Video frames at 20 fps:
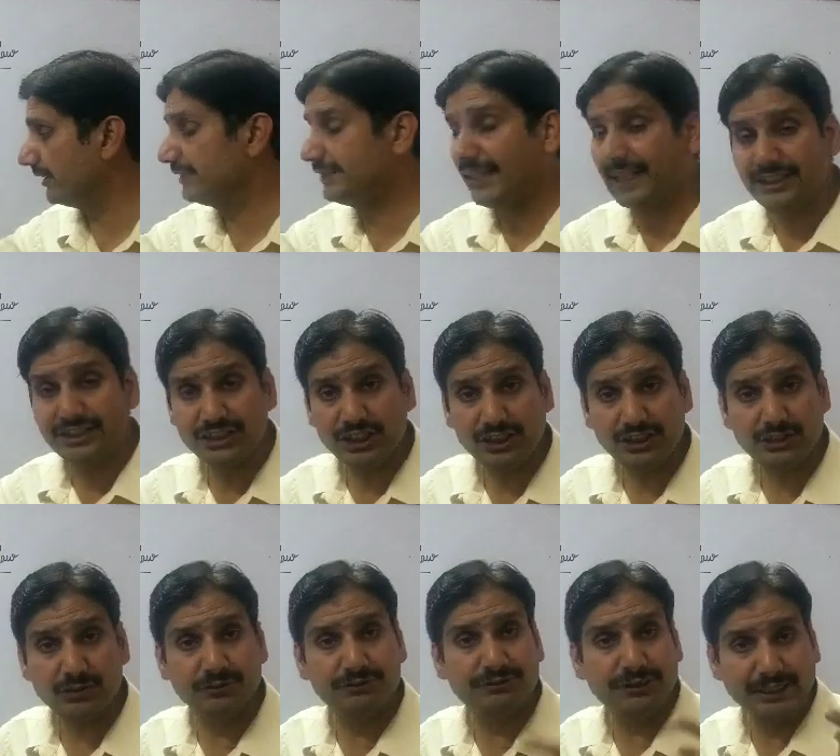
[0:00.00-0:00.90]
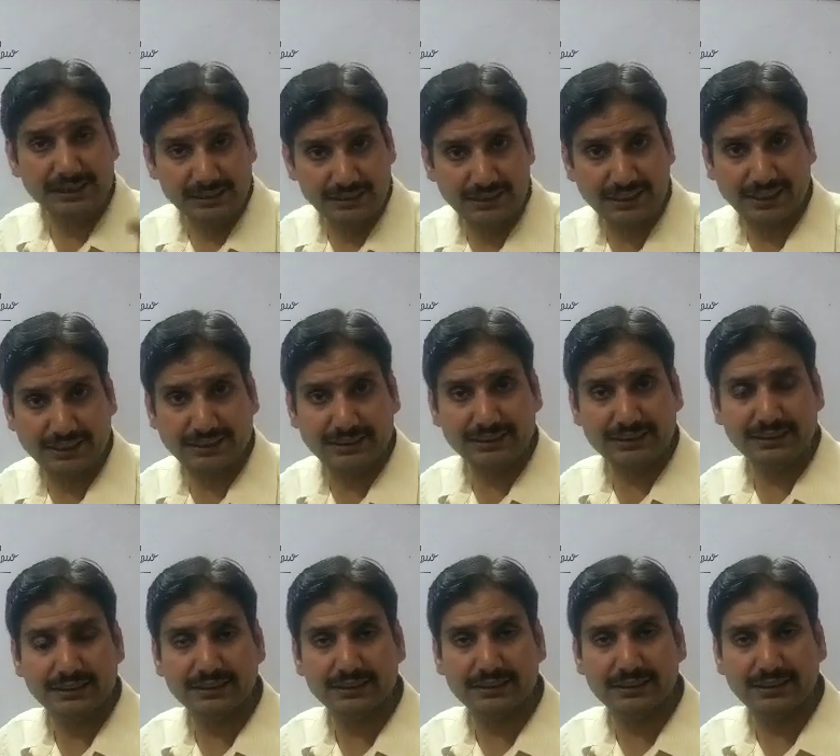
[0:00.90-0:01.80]
tangent to field
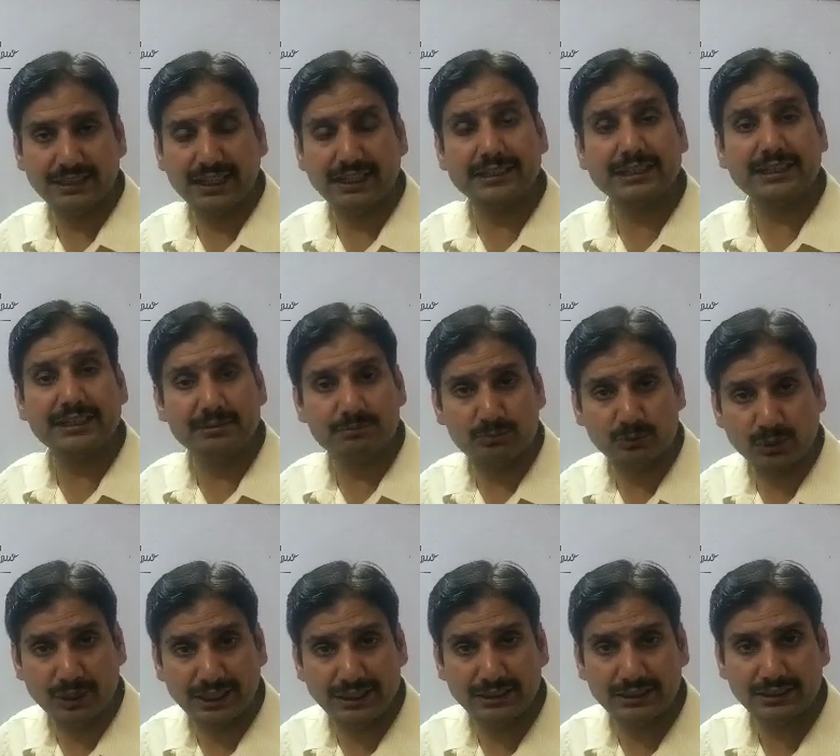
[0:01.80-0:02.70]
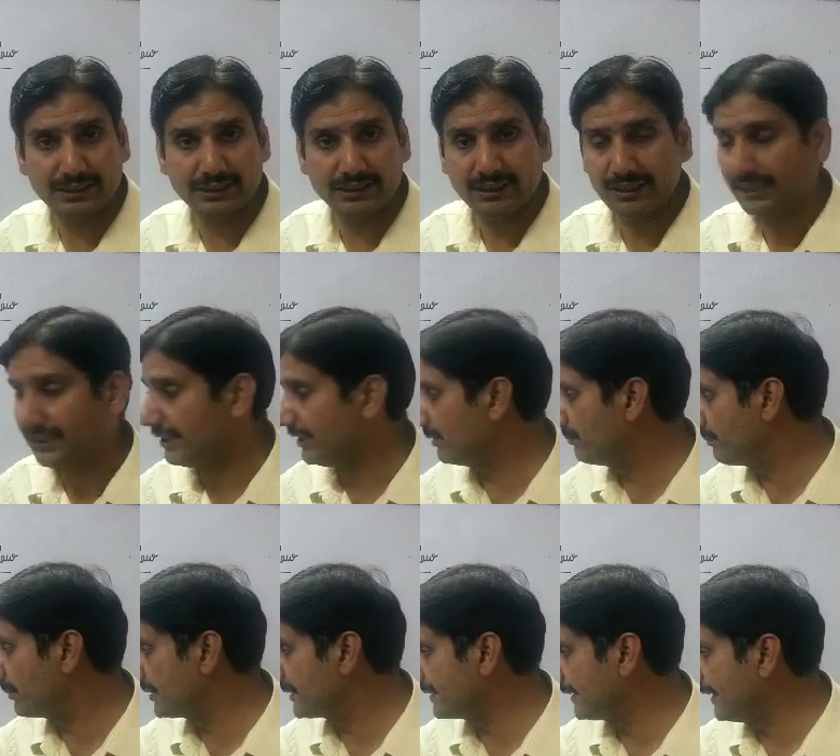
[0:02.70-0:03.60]
line at any point
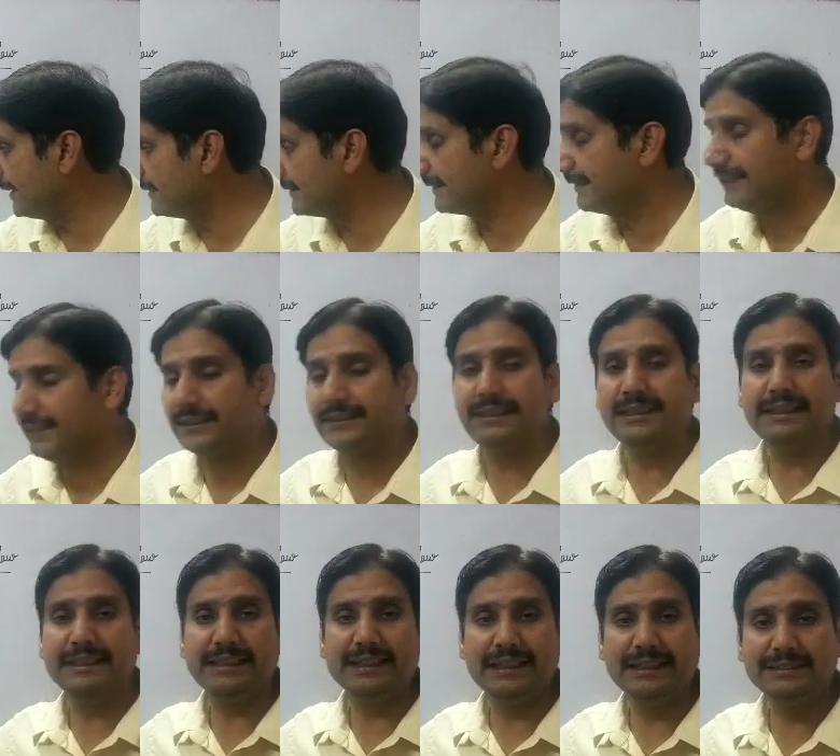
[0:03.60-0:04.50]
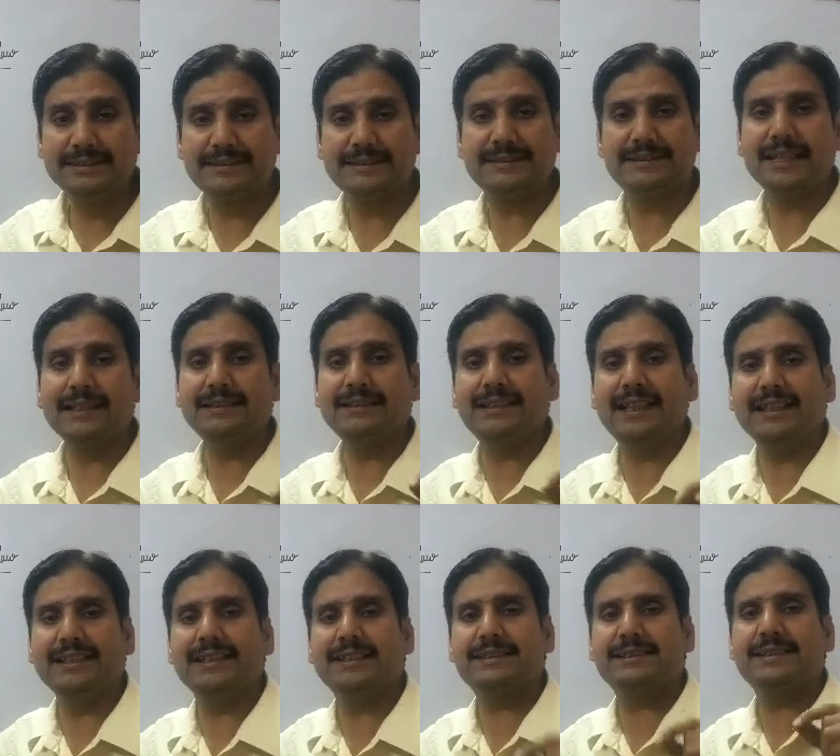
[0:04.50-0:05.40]
represents the
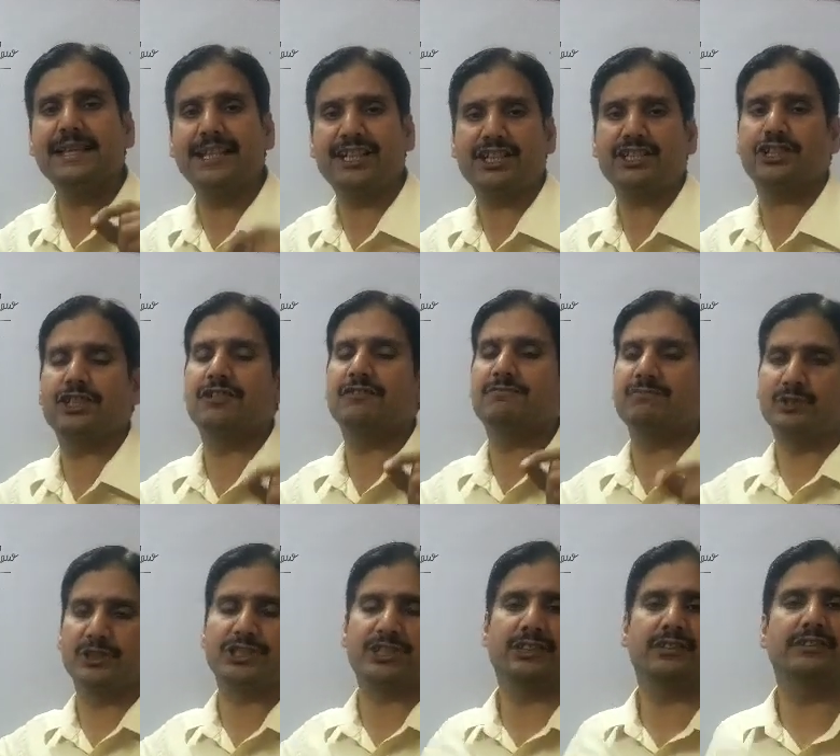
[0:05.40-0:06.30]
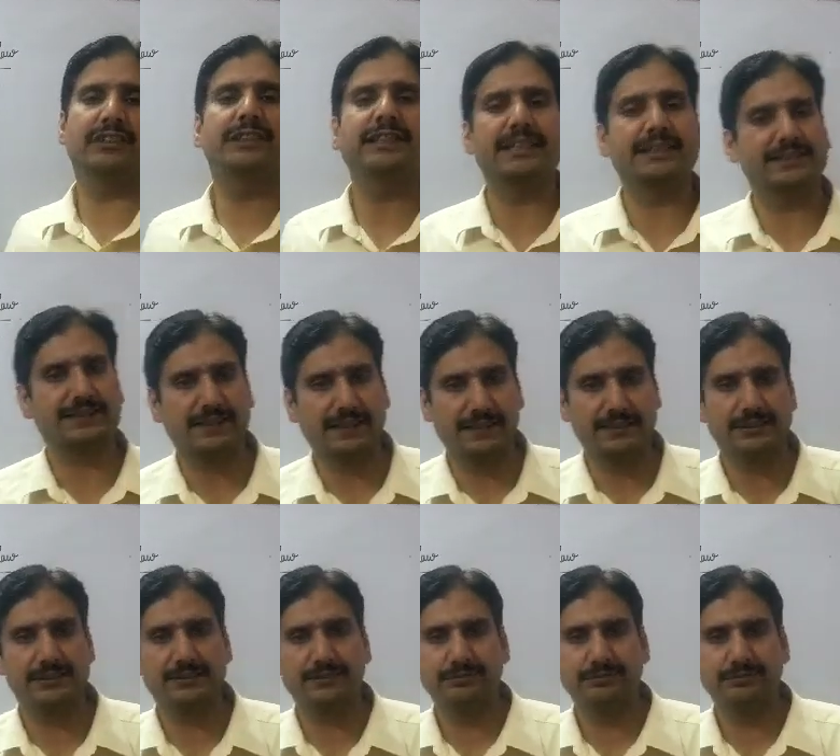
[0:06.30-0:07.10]
instantaneous direction of motion of the test charge.